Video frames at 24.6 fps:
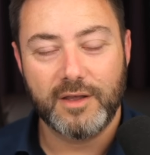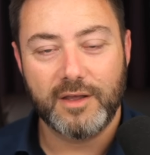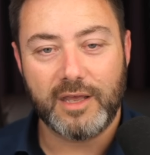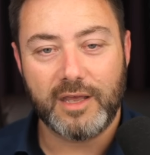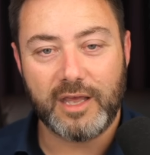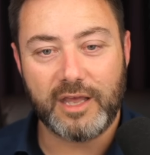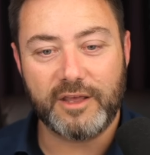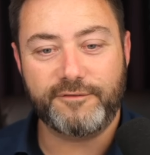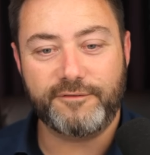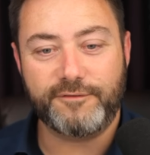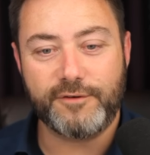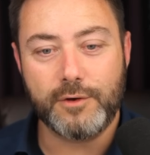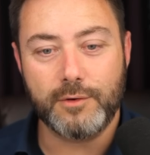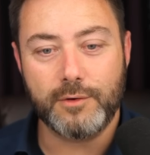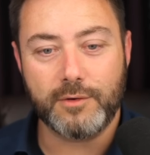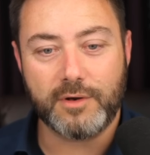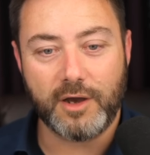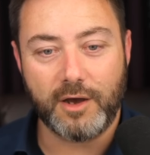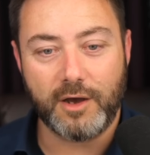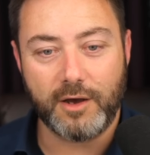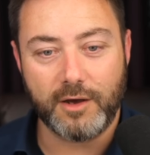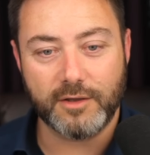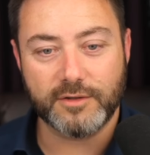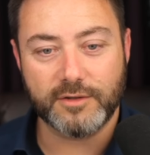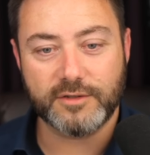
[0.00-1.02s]
If you
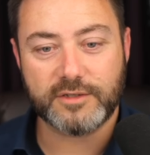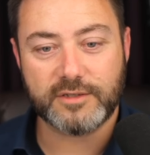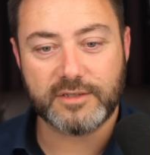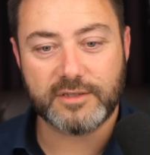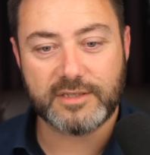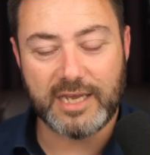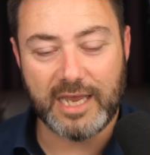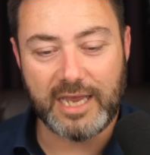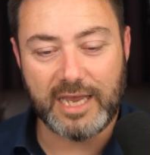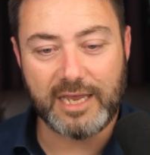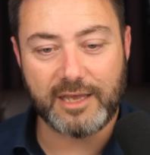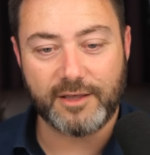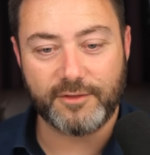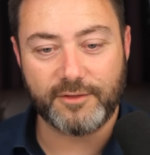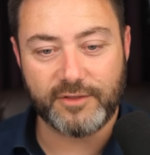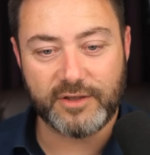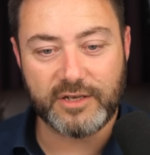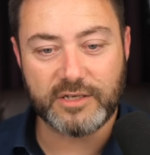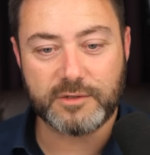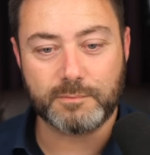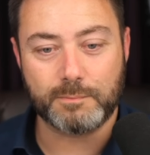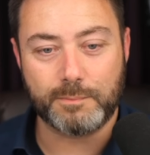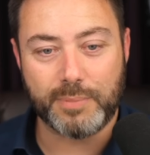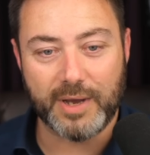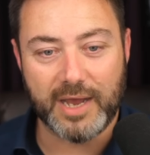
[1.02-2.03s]
can't take this
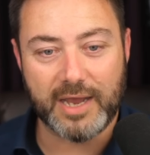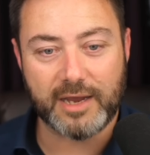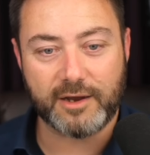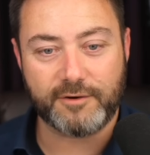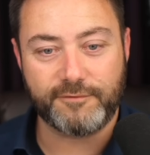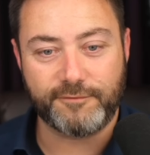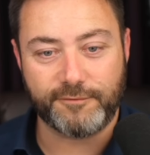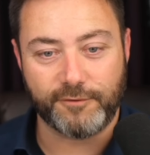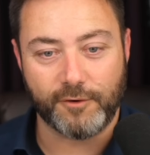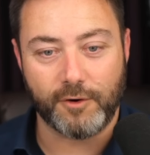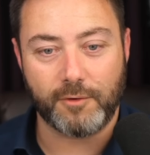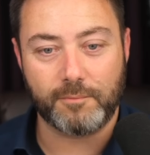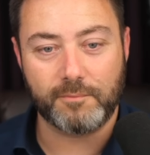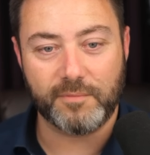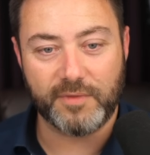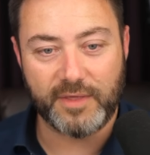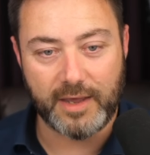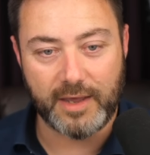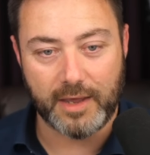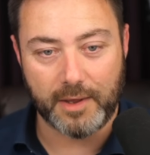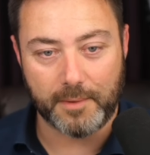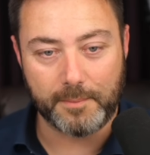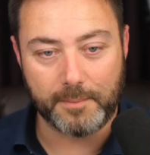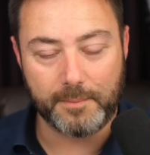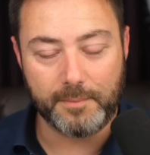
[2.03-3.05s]
back from
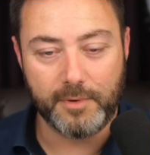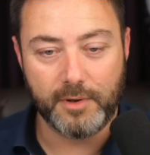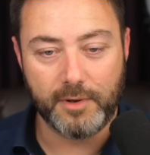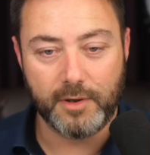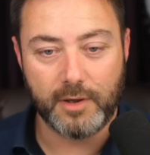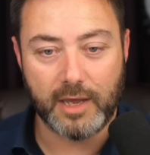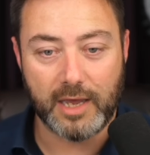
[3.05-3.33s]
them,